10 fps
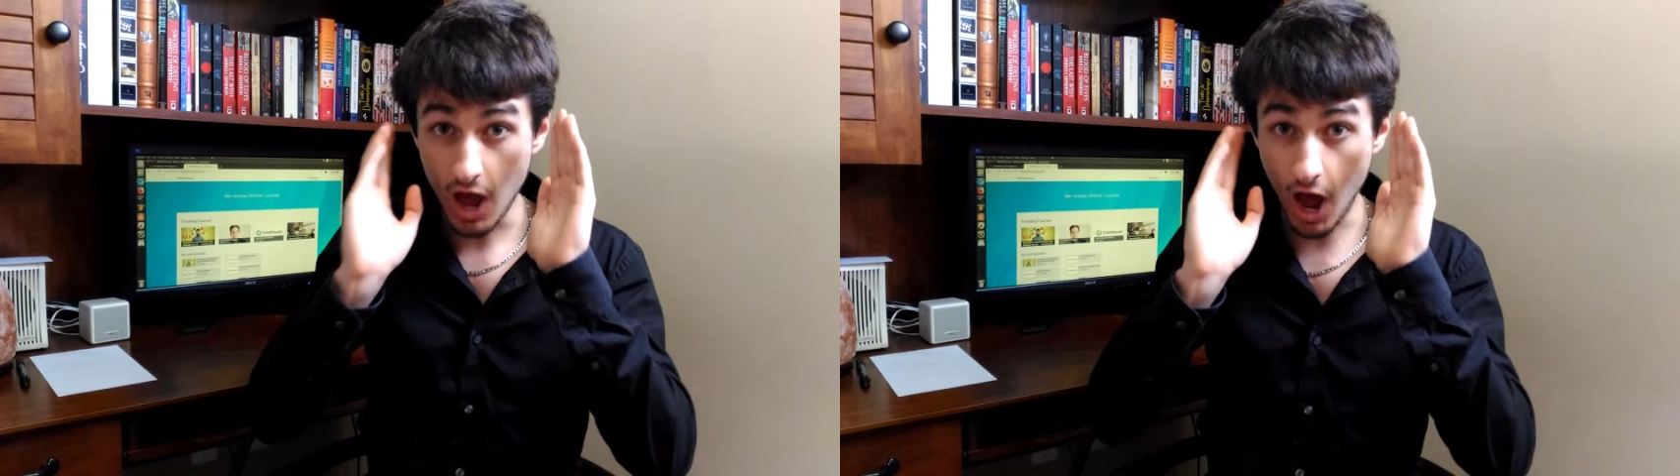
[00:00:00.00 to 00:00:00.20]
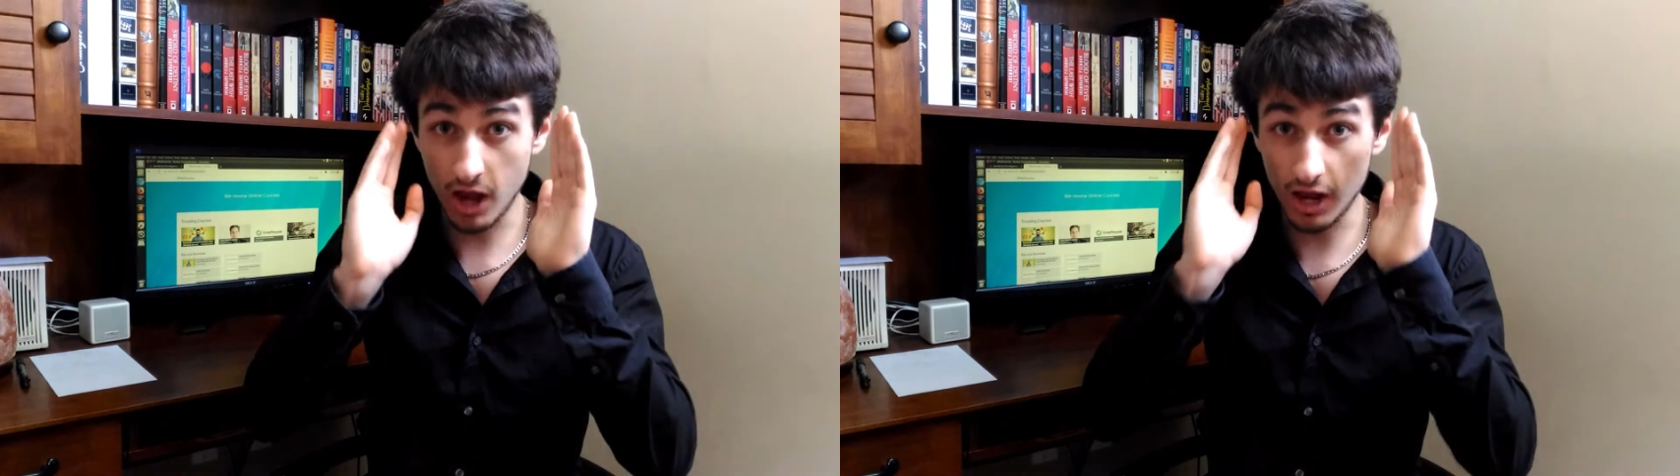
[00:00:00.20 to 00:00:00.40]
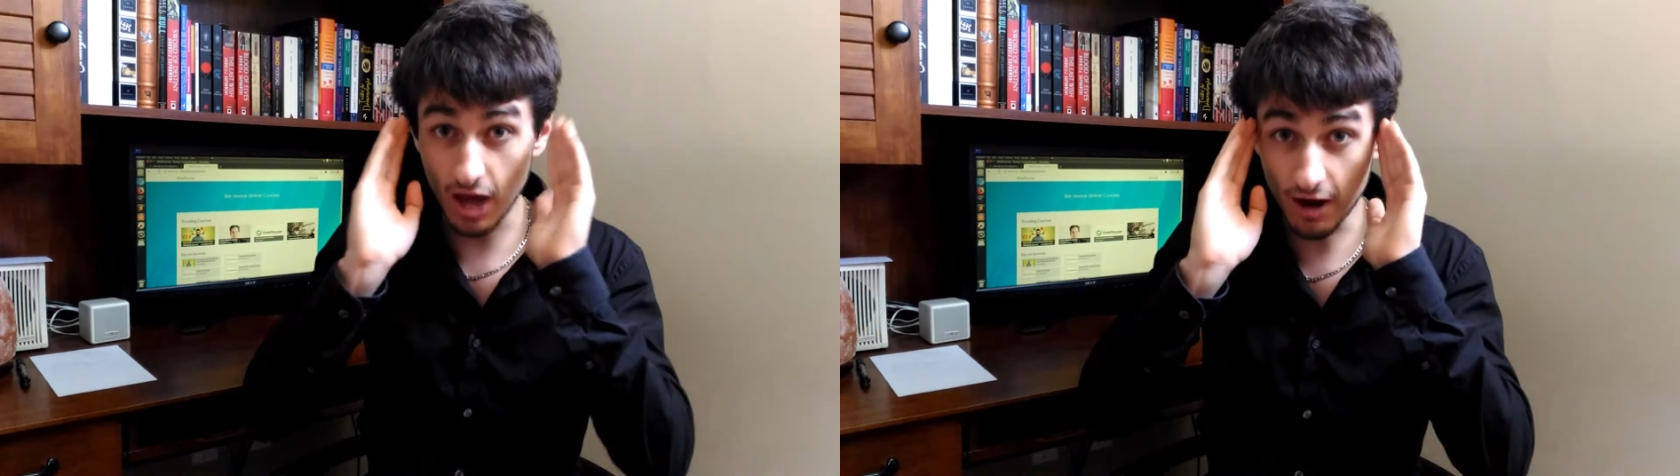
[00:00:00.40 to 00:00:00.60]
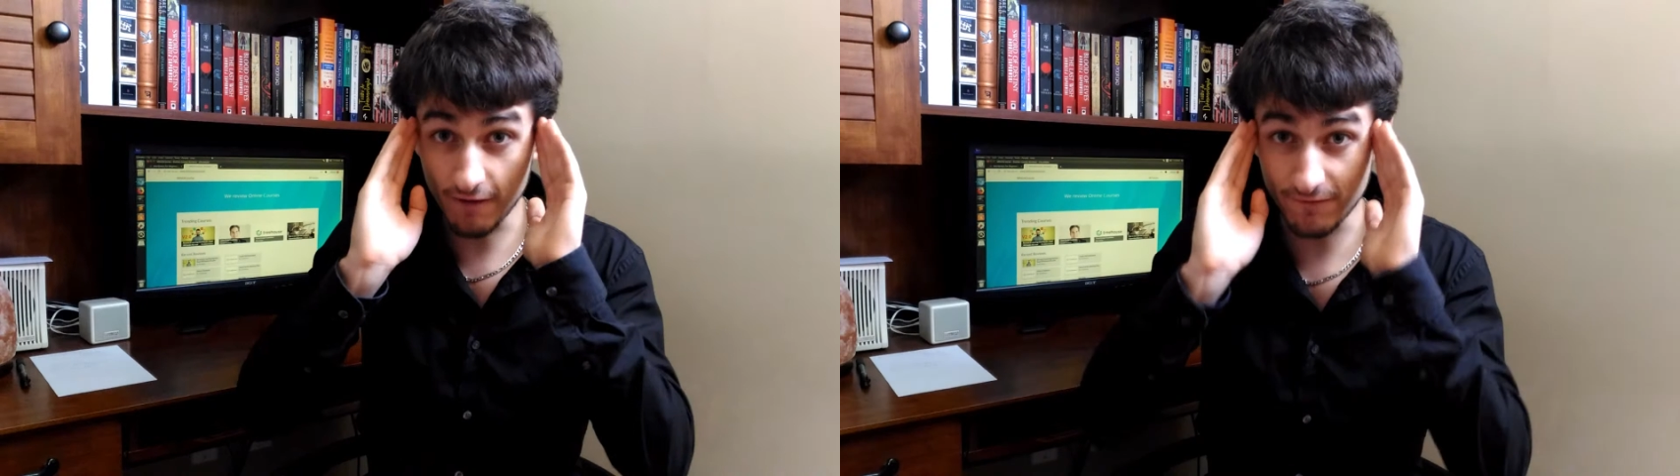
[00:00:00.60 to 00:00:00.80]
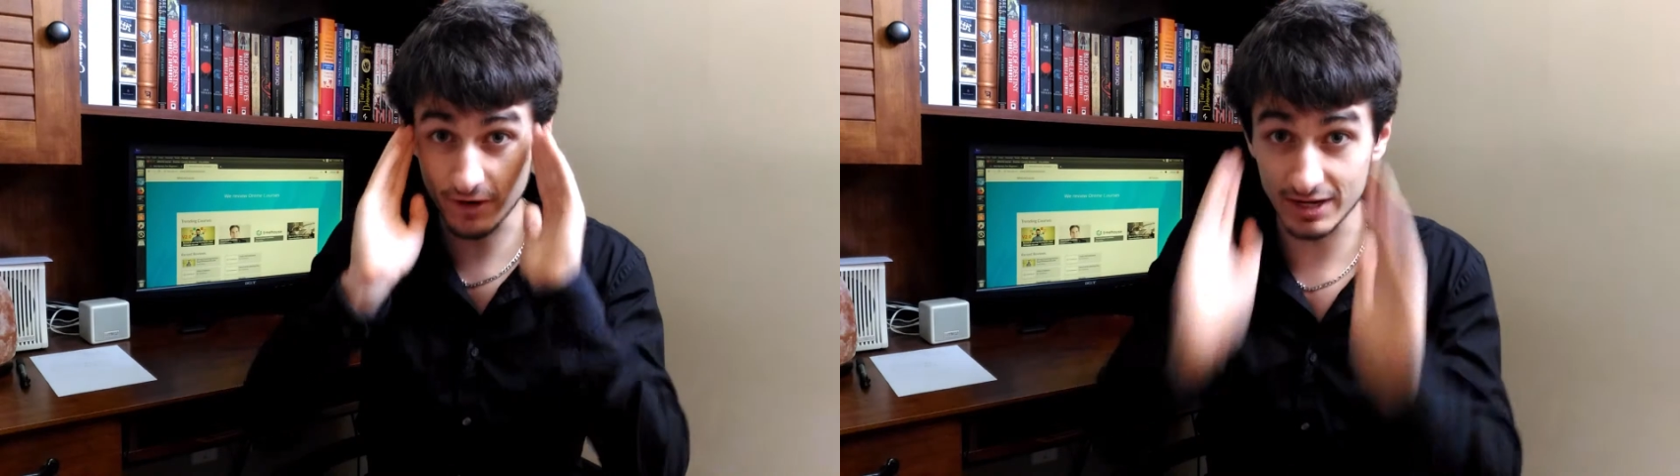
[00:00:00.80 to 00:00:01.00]
a lot
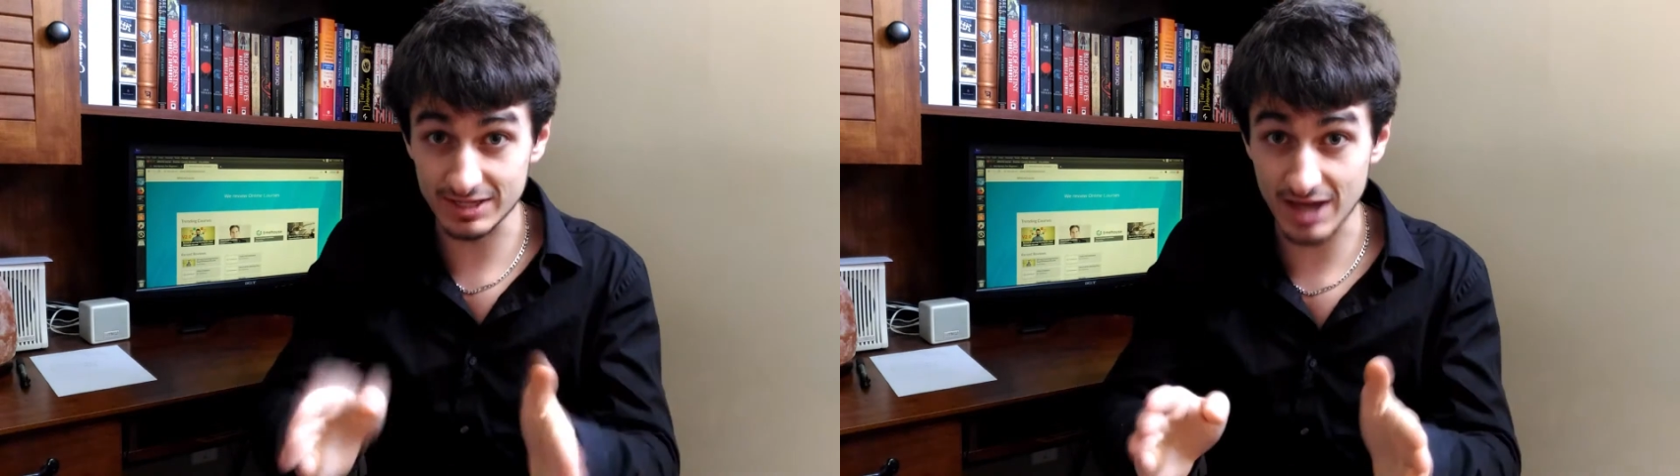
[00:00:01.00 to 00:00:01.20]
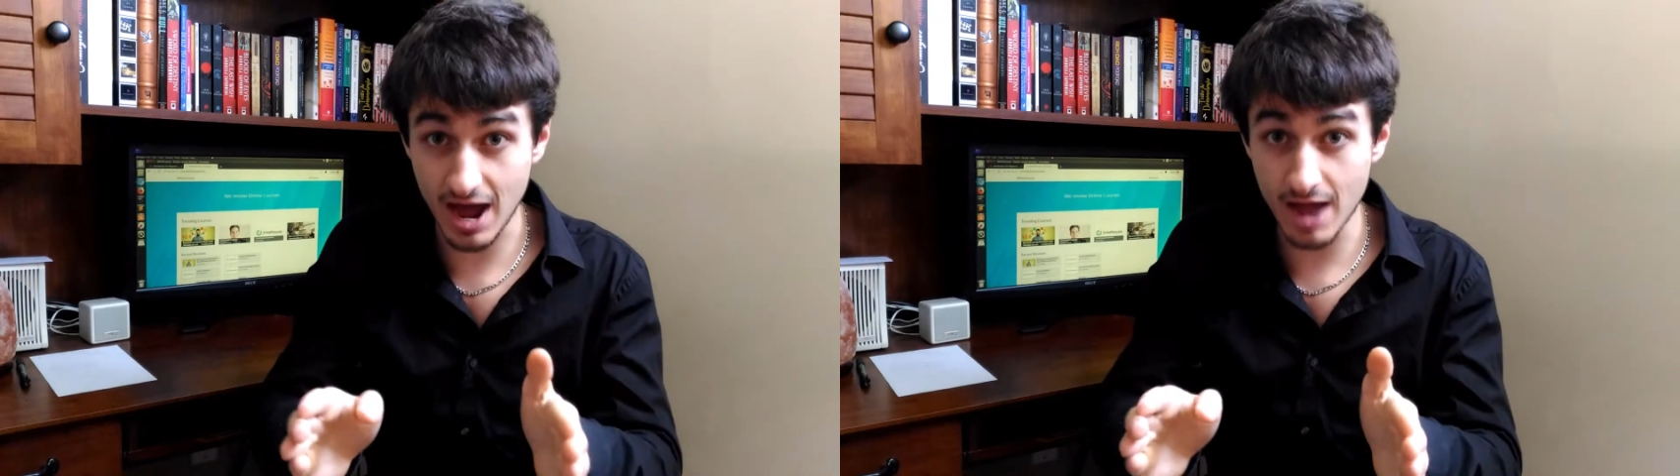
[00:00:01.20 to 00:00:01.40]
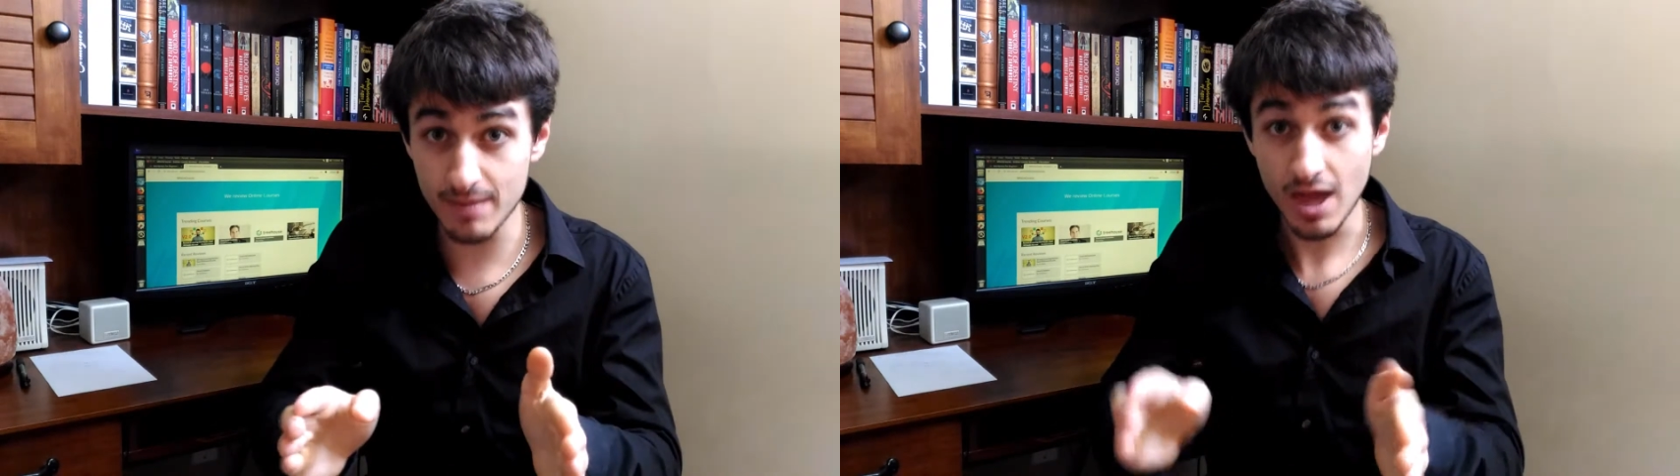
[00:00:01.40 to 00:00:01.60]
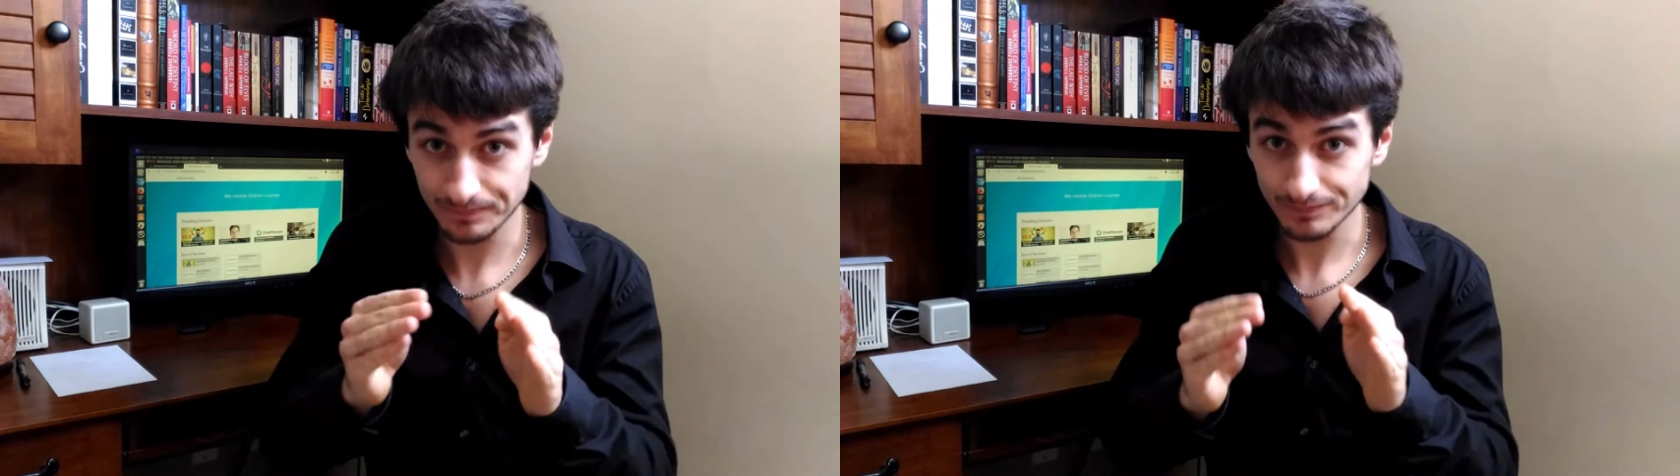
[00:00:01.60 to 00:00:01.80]
of fucking time.